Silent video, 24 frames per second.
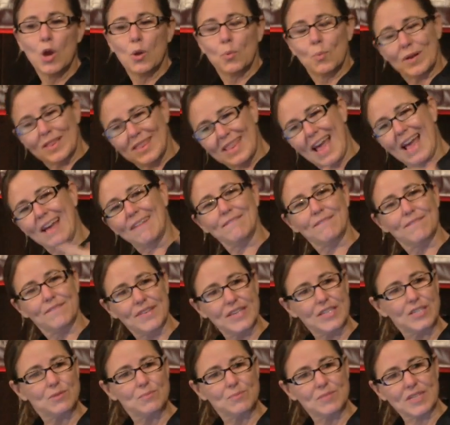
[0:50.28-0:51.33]
What that
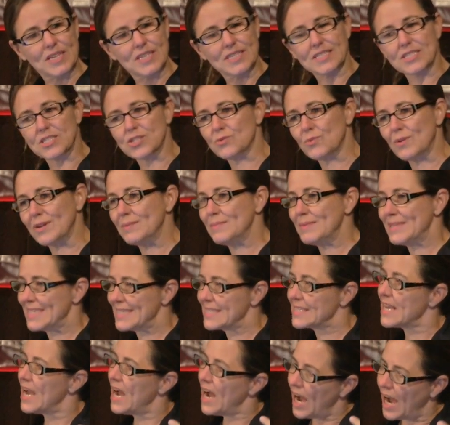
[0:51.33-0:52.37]
film does in 20
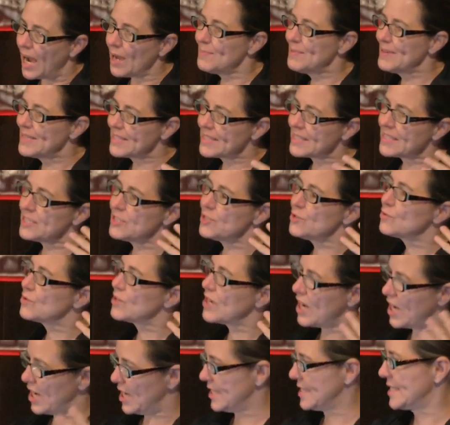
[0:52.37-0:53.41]
minutes, I basically do
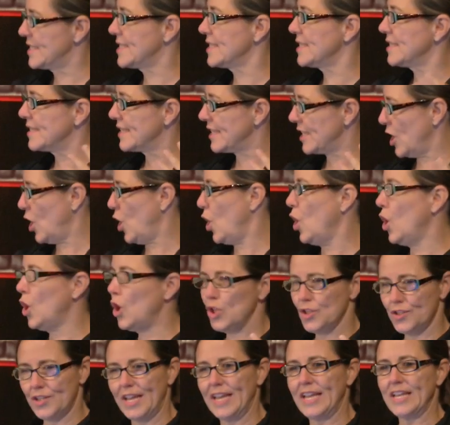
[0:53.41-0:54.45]
constantly
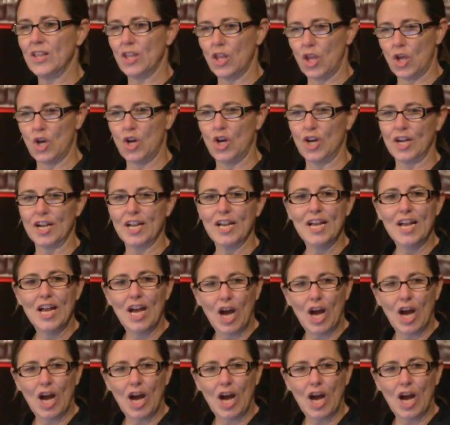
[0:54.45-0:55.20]
all day long.